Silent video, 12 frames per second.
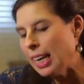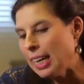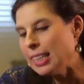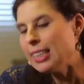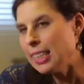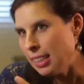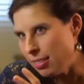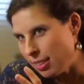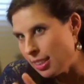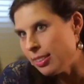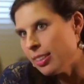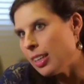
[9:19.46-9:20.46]
And since
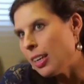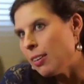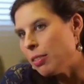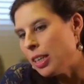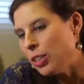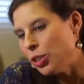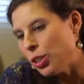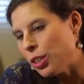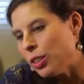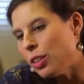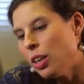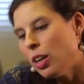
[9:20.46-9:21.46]
this
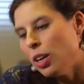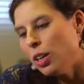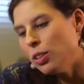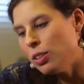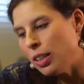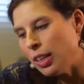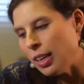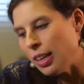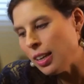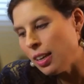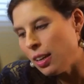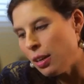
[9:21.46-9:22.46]
declaration,
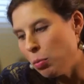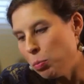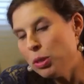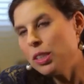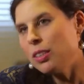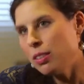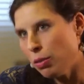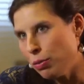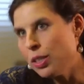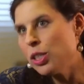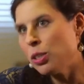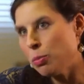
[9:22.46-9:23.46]
Putin's
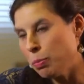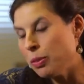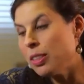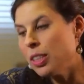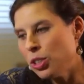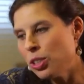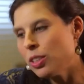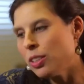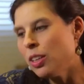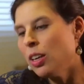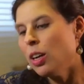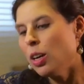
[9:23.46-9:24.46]
official
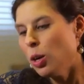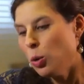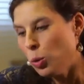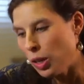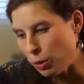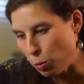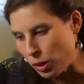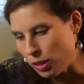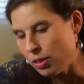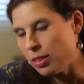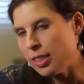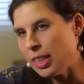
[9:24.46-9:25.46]
position
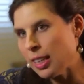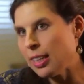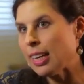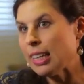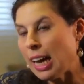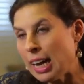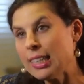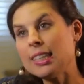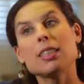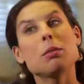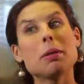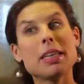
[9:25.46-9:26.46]
was to say that
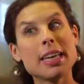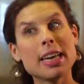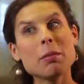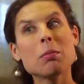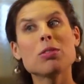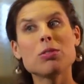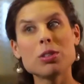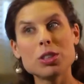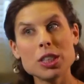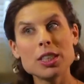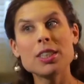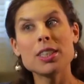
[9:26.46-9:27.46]
ISIS became a
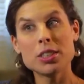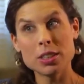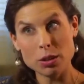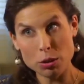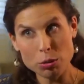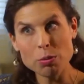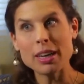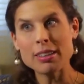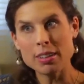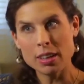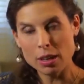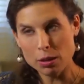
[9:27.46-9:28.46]
strategic
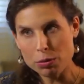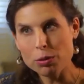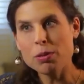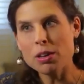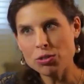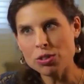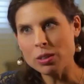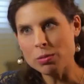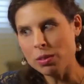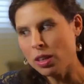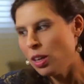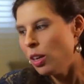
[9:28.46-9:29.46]
threat for Russia.
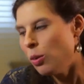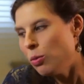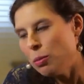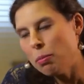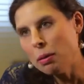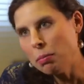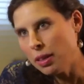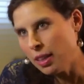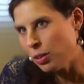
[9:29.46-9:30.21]
Remember